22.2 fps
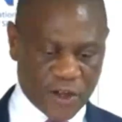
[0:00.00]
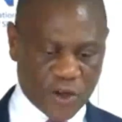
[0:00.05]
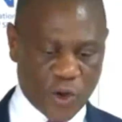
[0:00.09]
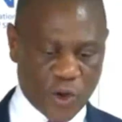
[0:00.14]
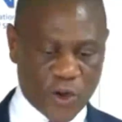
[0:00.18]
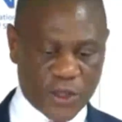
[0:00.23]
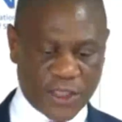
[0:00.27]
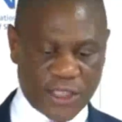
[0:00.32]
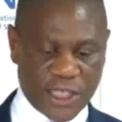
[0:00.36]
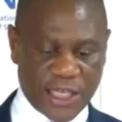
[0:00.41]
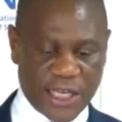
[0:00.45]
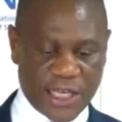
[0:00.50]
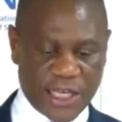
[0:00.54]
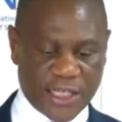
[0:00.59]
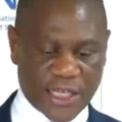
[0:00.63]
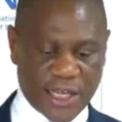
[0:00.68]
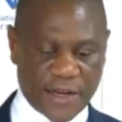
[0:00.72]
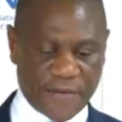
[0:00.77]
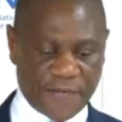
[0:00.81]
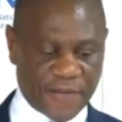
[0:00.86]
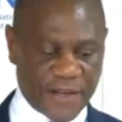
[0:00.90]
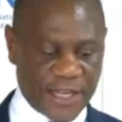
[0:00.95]

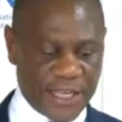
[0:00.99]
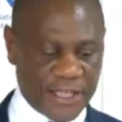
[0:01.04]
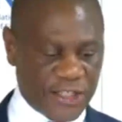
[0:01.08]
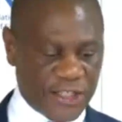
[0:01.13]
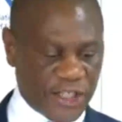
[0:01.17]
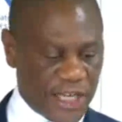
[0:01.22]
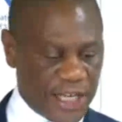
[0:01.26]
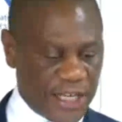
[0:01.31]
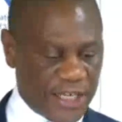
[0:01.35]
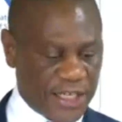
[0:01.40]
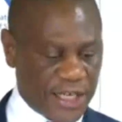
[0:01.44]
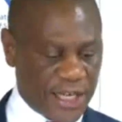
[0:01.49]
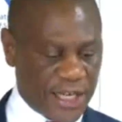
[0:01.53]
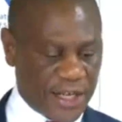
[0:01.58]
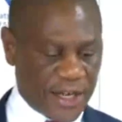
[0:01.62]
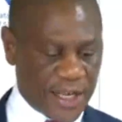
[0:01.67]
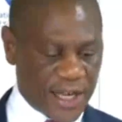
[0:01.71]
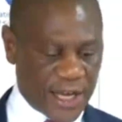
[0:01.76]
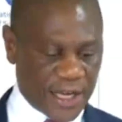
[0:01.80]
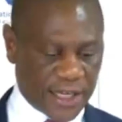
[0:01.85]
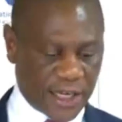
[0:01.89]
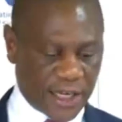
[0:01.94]
Continental Free Trade
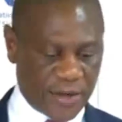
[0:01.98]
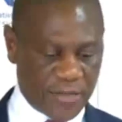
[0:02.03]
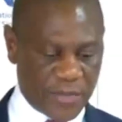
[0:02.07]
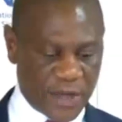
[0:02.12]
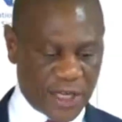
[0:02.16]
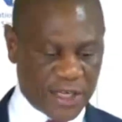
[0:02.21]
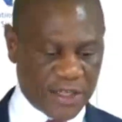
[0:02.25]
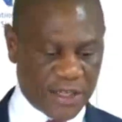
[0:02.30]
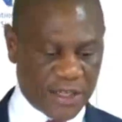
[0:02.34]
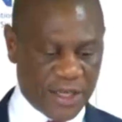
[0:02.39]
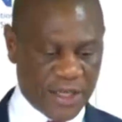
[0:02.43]
Area Agreement